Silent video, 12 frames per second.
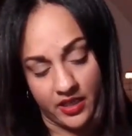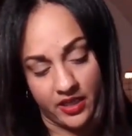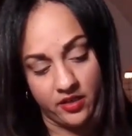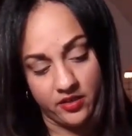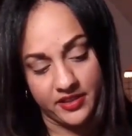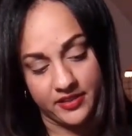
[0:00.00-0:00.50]

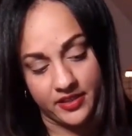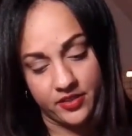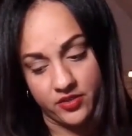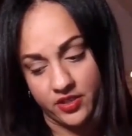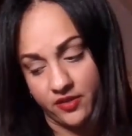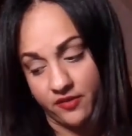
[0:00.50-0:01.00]
Aries
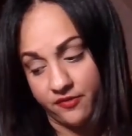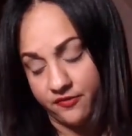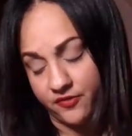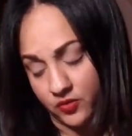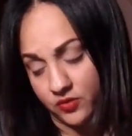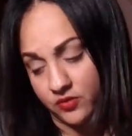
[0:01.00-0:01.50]
energy, the
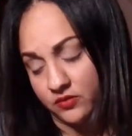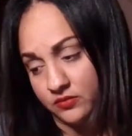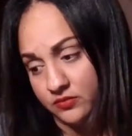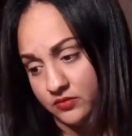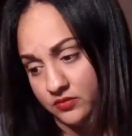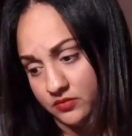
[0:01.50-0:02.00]
fool.
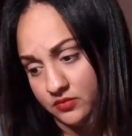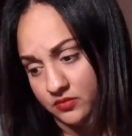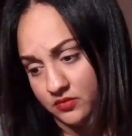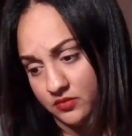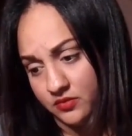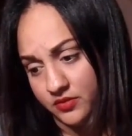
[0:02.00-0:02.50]

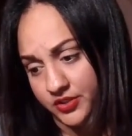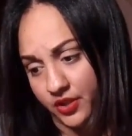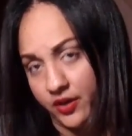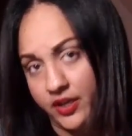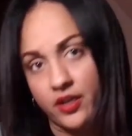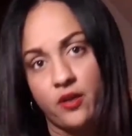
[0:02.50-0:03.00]

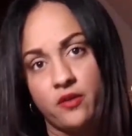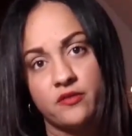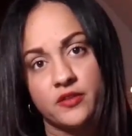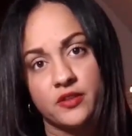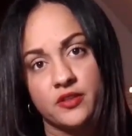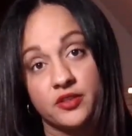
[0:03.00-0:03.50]
Starting over.